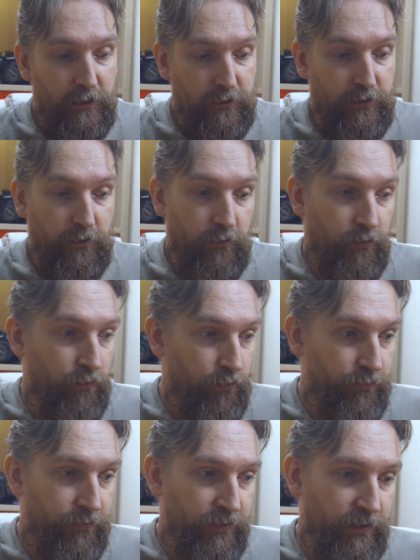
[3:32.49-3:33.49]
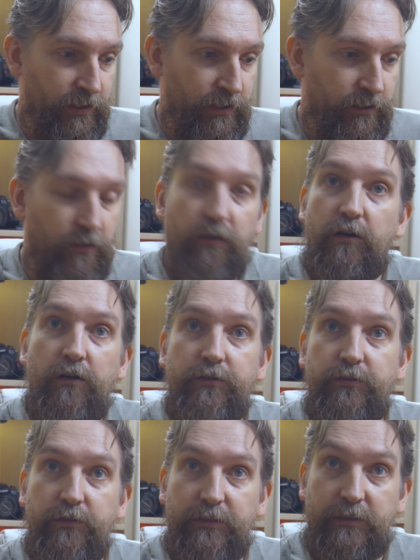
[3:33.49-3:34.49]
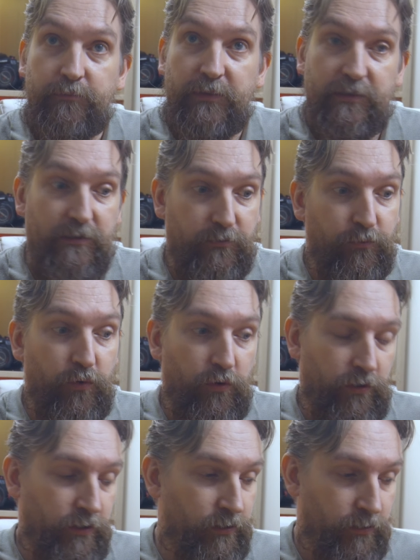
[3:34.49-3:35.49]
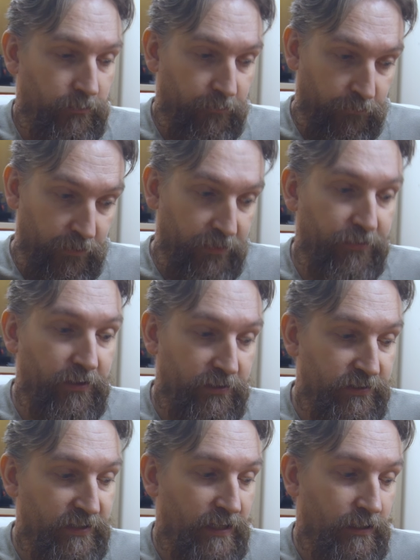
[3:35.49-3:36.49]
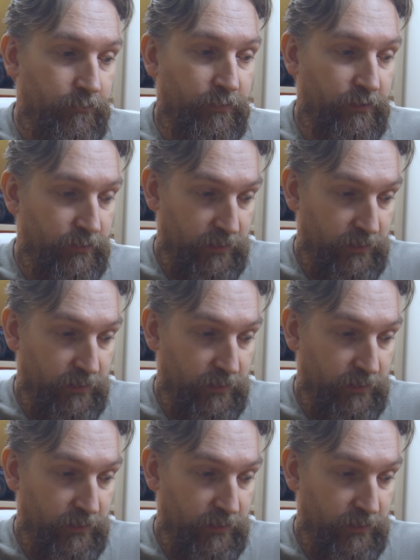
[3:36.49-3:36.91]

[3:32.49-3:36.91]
So the audio adapters that work with this setup,